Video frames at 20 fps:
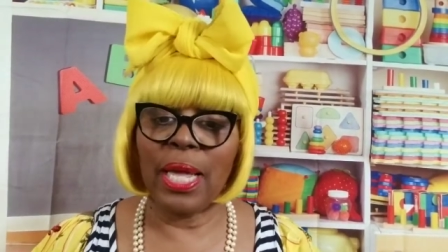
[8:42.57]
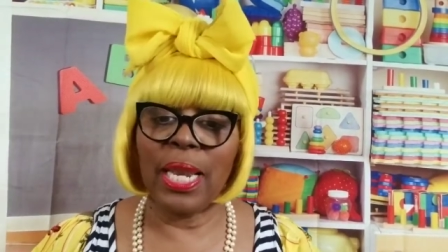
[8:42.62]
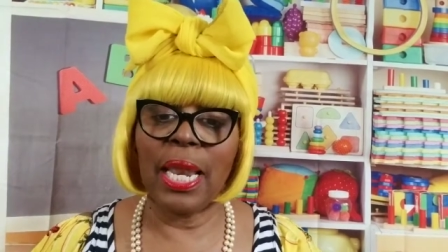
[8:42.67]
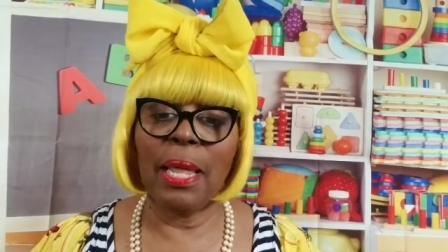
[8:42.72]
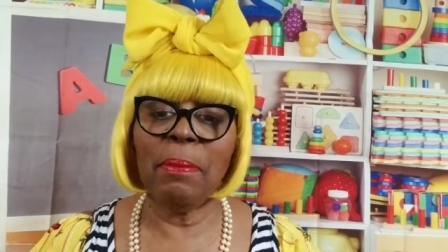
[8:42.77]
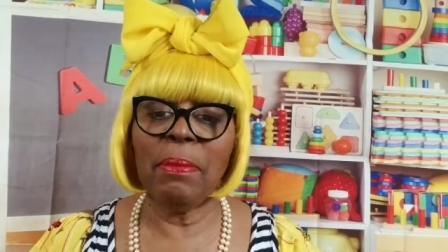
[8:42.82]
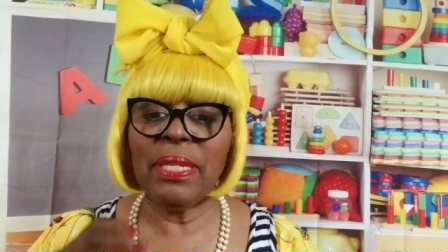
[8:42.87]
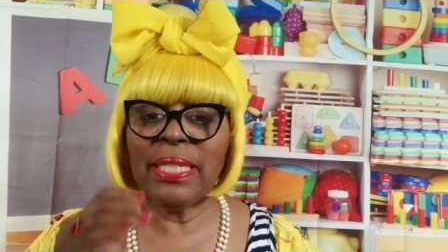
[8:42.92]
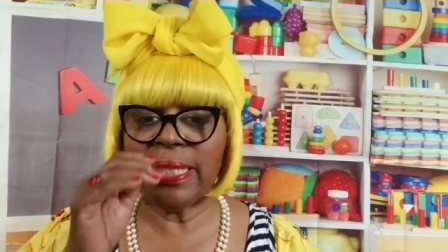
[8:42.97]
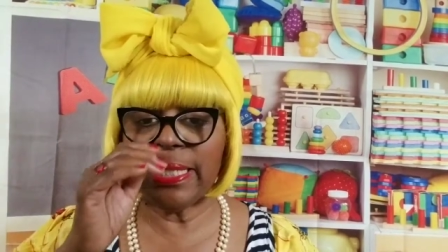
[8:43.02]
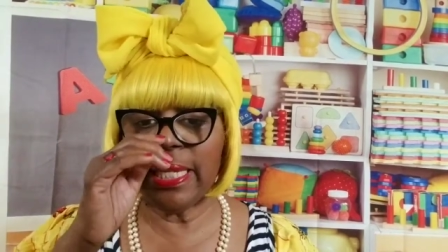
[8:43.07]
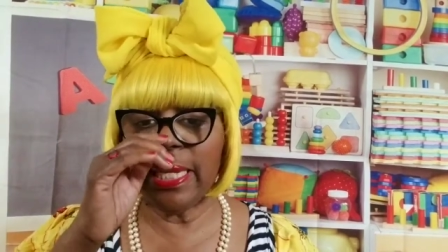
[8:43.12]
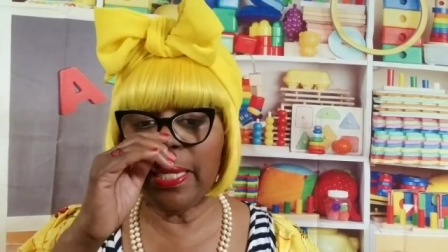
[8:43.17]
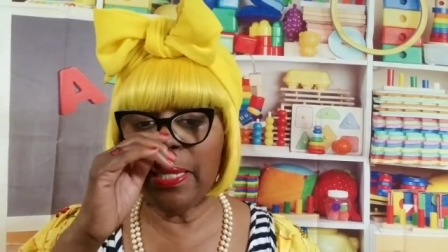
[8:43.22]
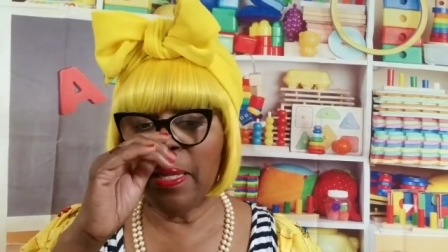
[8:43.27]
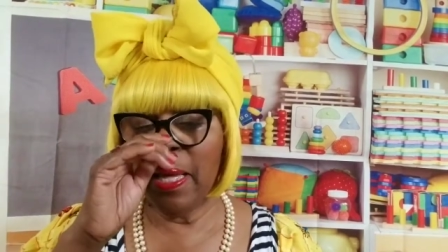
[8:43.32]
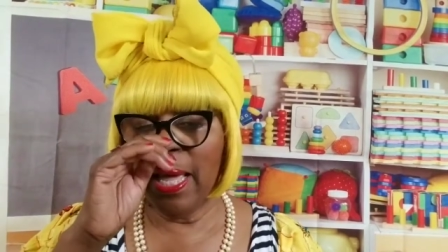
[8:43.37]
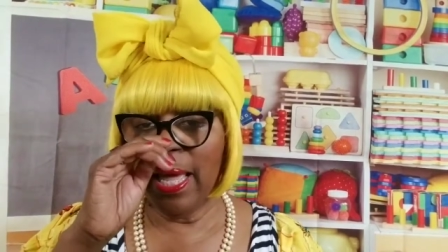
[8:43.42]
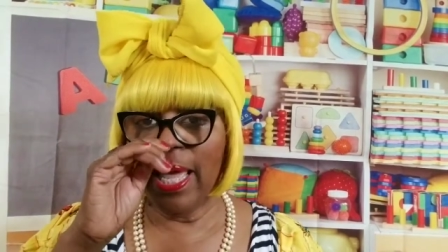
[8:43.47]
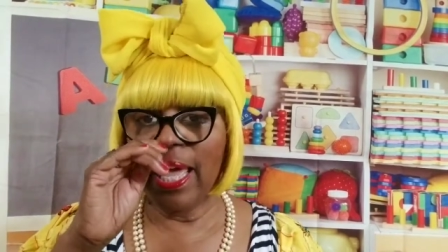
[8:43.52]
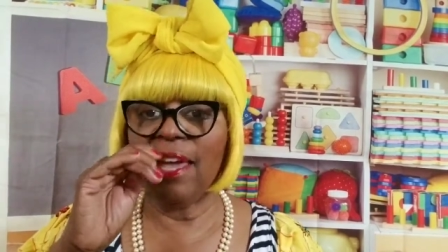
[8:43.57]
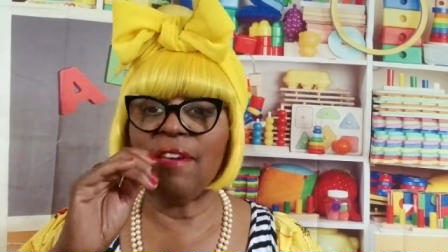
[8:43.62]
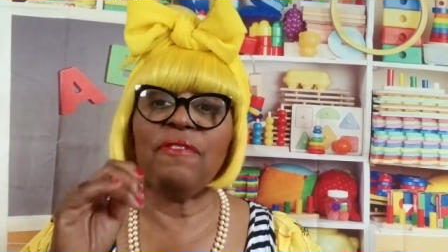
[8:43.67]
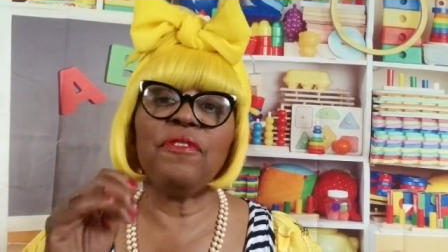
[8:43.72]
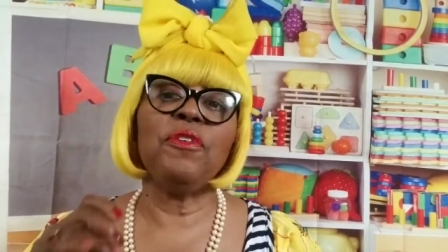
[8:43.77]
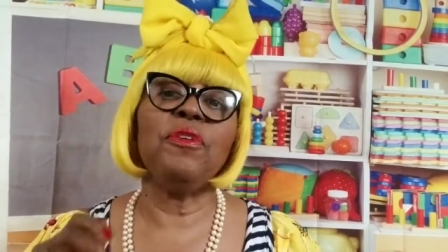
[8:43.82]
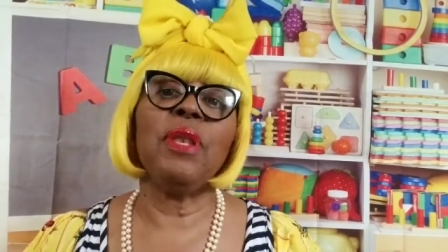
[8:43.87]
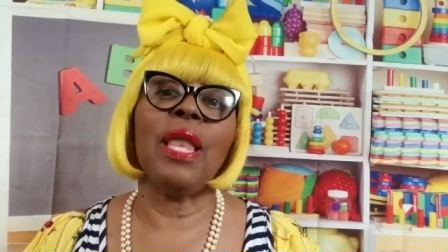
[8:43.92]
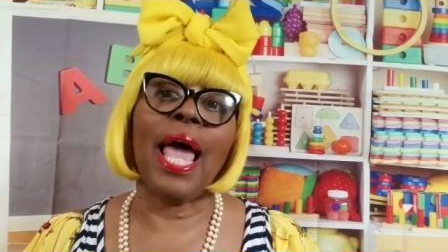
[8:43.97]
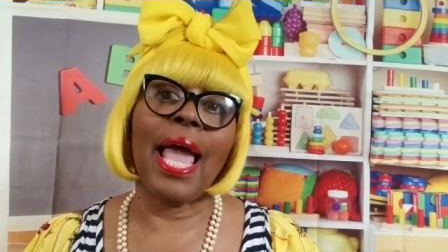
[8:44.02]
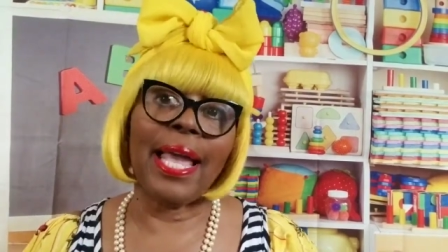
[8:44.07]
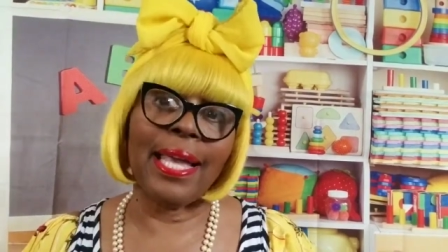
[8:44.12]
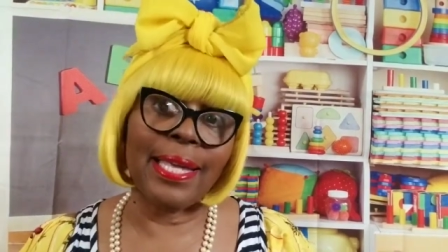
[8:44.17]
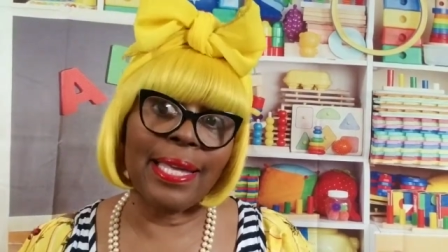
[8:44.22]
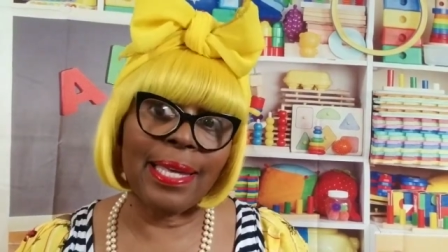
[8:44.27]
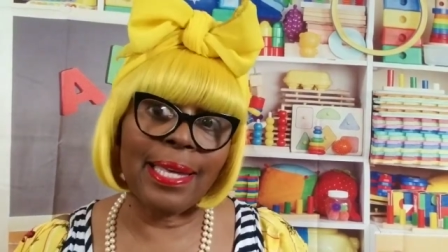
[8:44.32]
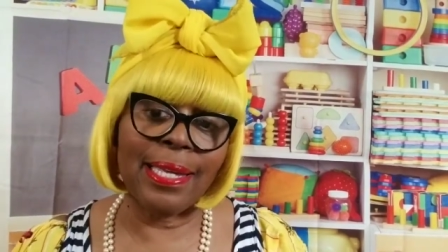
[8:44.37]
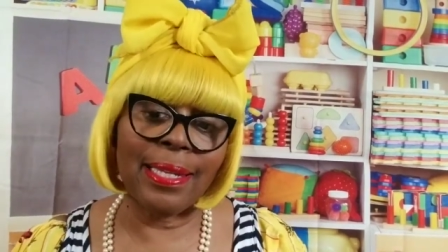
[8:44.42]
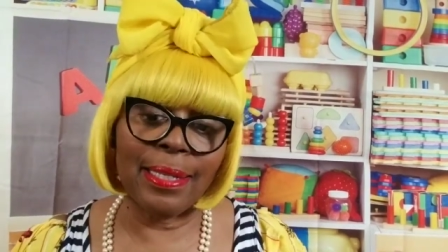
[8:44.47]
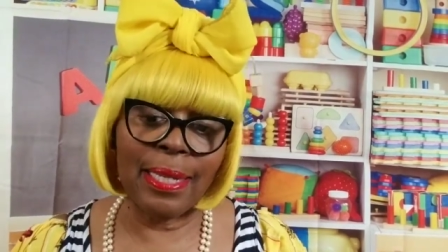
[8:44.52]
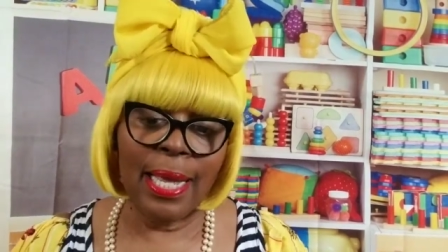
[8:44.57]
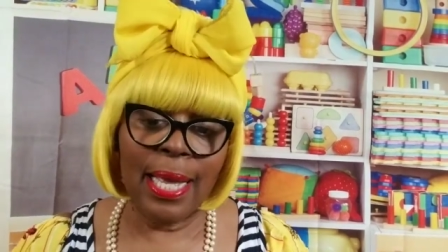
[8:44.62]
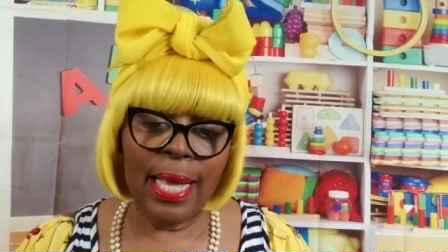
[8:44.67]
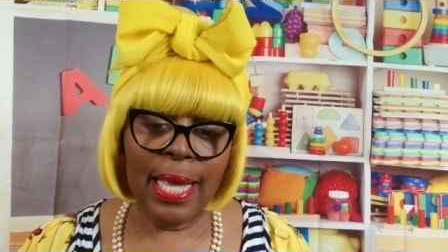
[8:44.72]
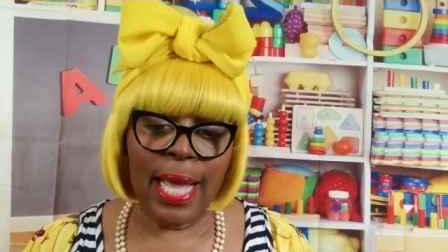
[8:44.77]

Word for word: And let me see if you like it.